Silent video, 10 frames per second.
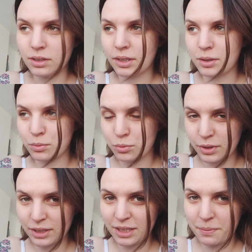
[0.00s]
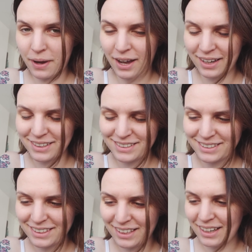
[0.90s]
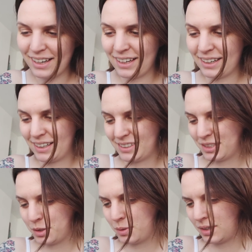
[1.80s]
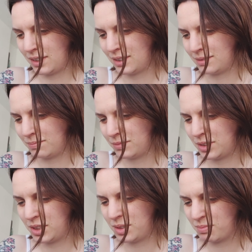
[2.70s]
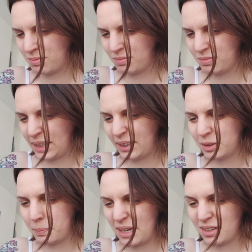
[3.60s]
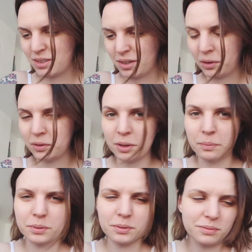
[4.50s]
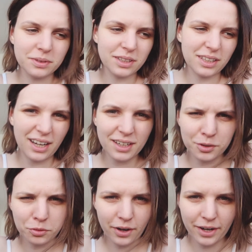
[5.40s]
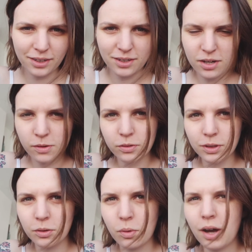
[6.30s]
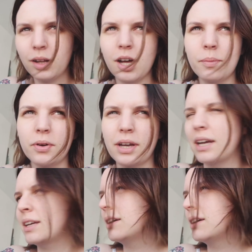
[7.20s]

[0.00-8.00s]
like really bad, and I had to just lay on the bed curled up, kind of crying for a little while. I'm okay